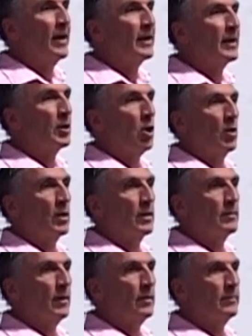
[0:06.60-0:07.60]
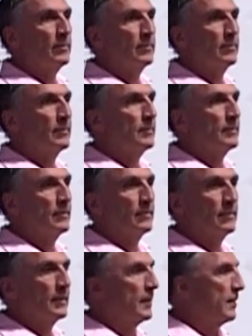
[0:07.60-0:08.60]
Kmoch, no?
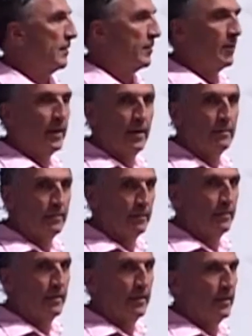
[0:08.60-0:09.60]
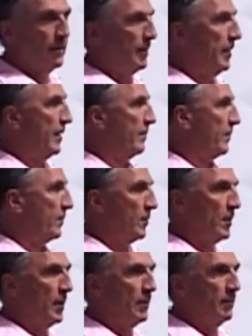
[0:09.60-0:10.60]
Righto. Yep,
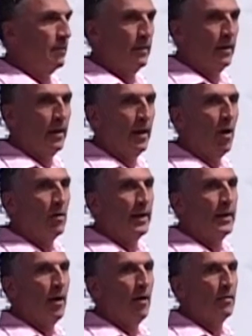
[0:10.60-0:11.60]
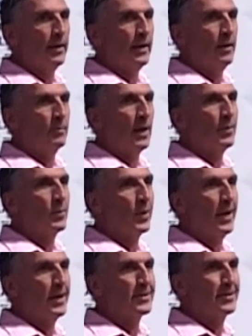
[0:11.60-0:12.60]
righto. I'll let him come and
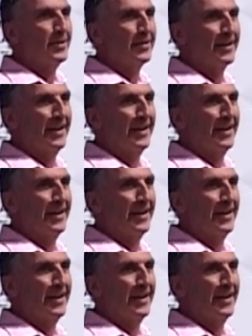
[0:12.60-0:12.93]
pronounce it.